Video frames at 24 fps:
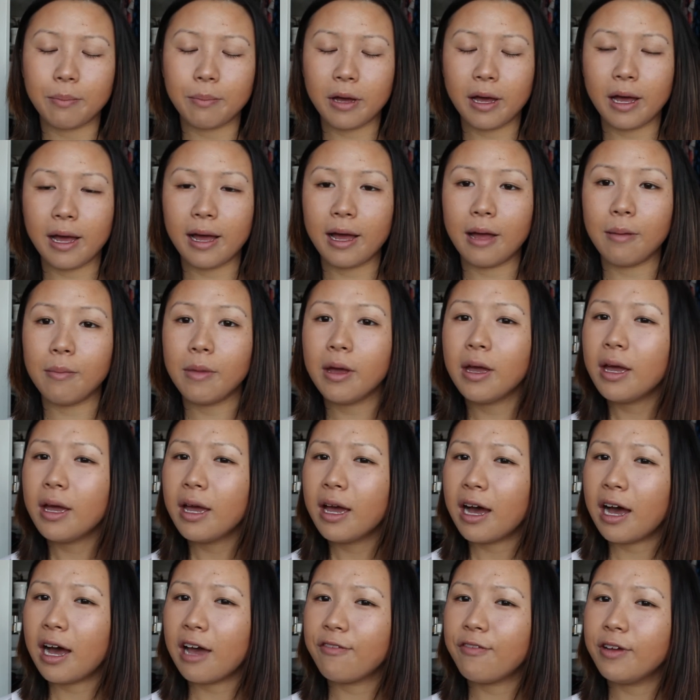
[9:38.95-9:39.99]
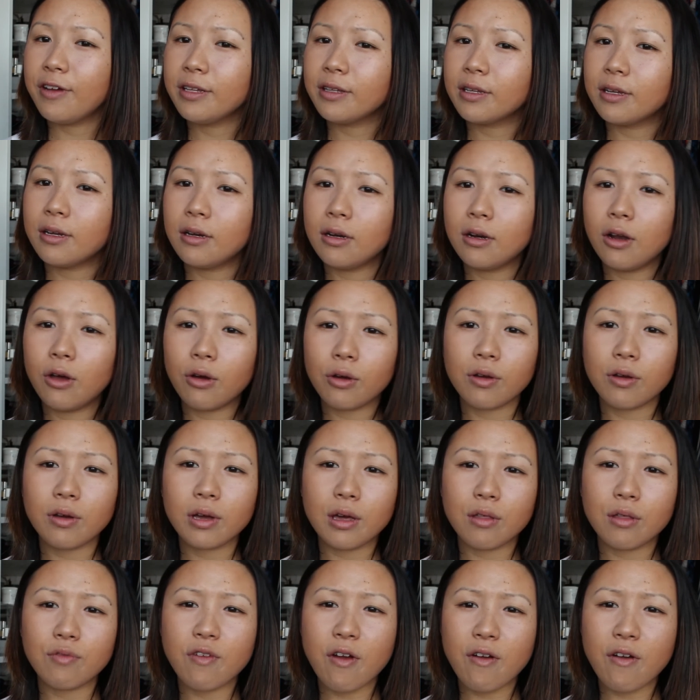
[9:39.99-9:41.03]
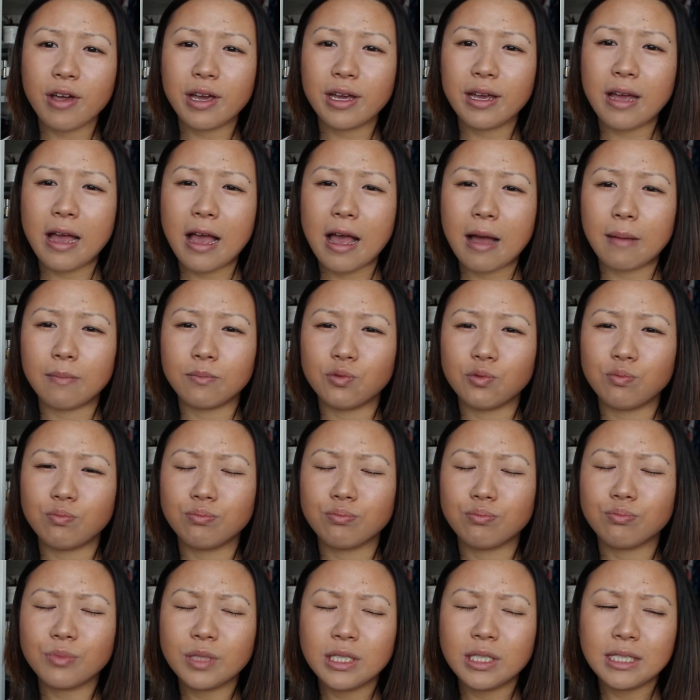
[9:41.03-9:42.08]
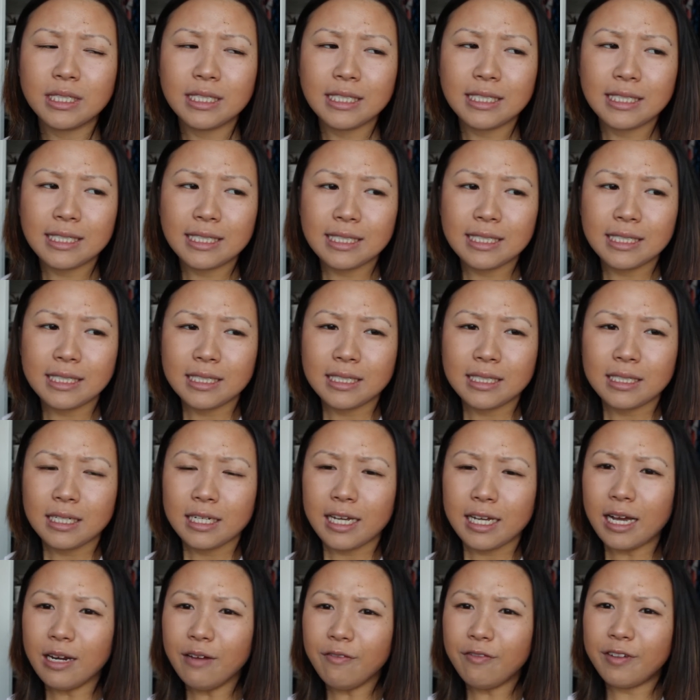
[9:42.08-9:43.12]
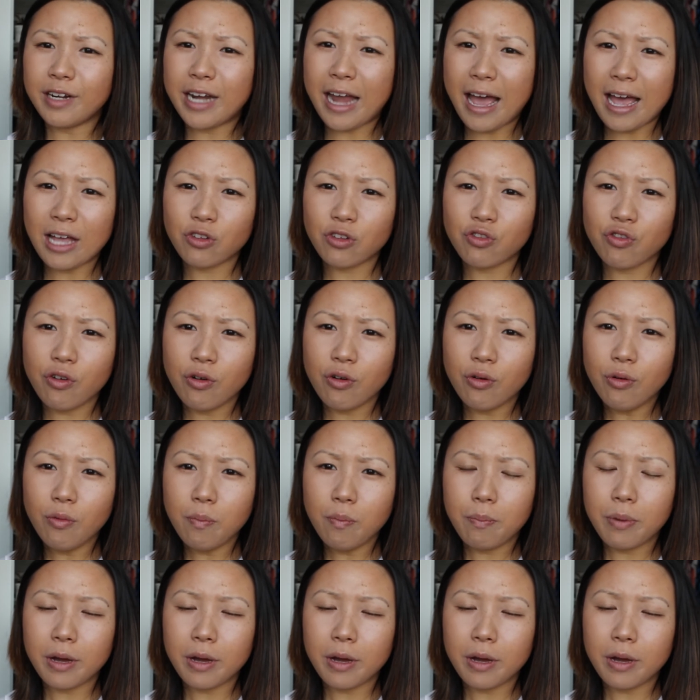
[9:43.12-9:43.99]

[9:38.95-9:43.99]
but I think the look is very kind of natural,